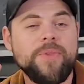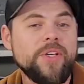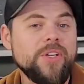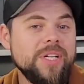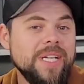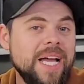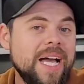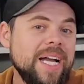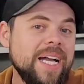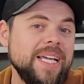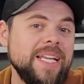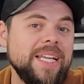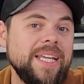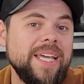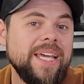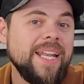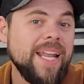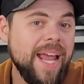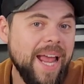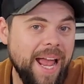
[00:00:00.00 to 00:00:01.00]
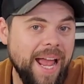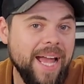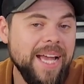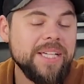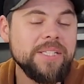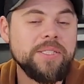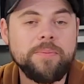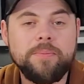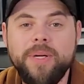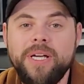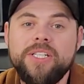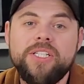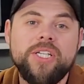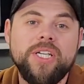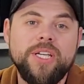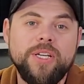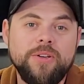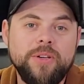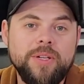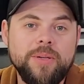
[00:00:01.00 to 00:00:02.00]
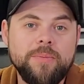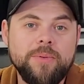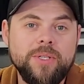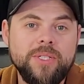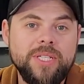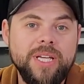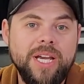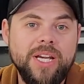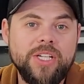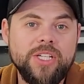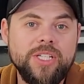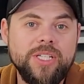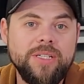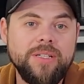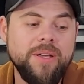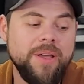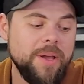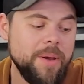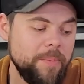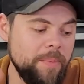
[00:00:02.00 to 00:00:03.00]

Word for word: You're not gonna get as much hearing protection,